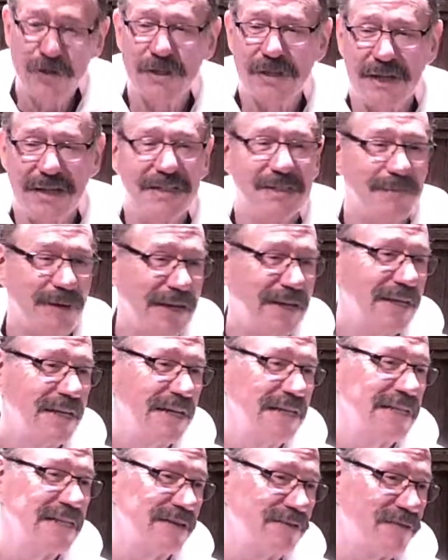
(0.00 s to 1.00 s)
like to make it
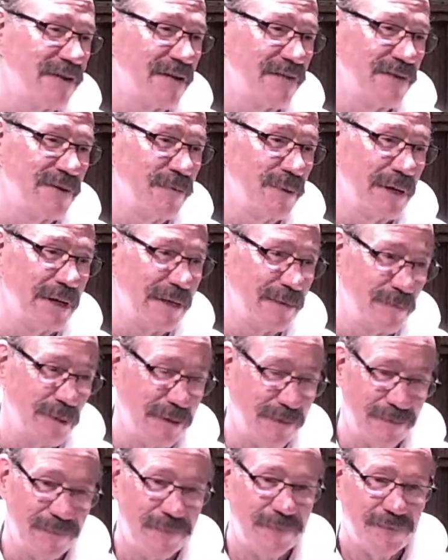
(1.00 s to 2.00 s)
easy for everybody, but
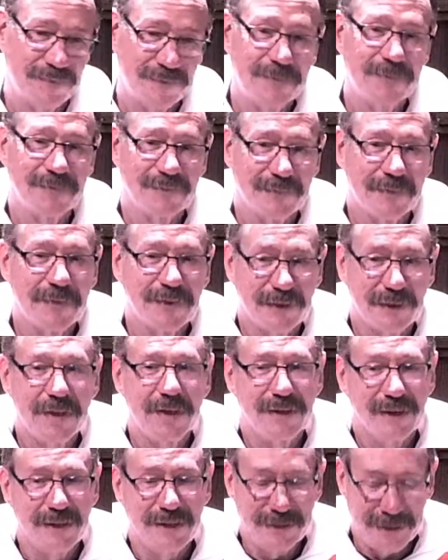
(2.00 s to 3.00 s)

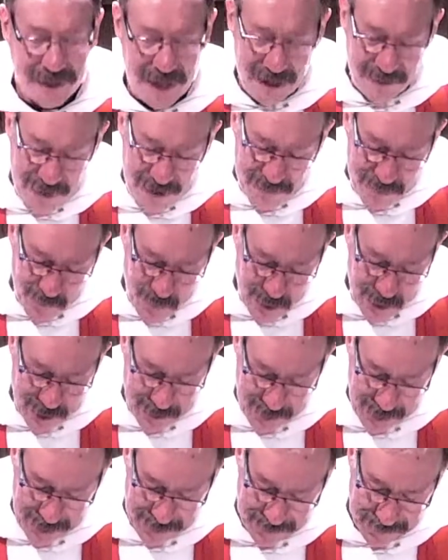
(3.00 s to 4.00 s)
tonight we have to work a
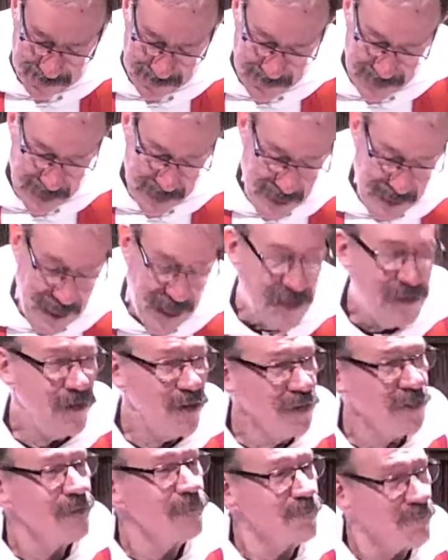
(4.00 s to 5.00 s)
bit. And you're
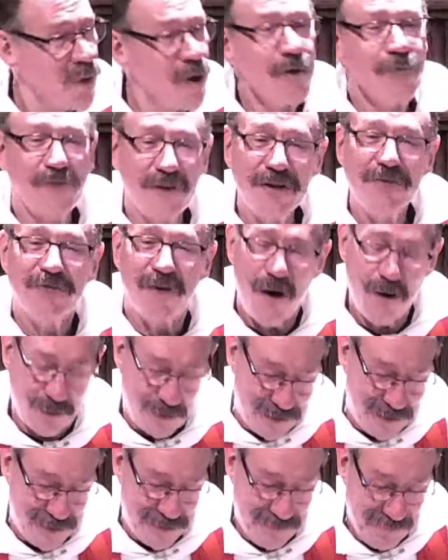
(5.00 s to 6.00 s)
the perfect
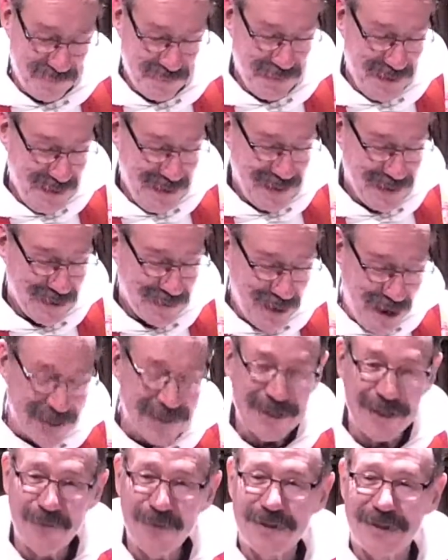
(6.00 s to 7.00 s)
folks to
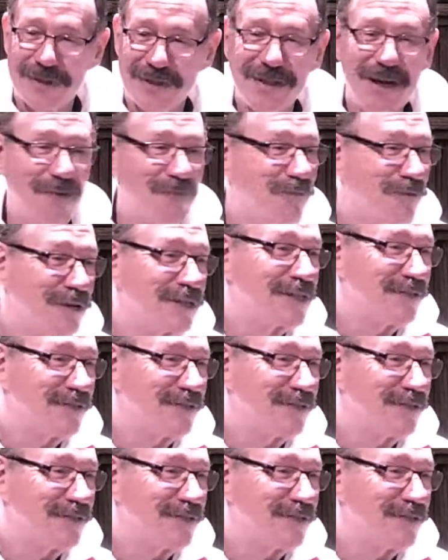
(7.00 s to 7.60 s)
wrestle with the tough words of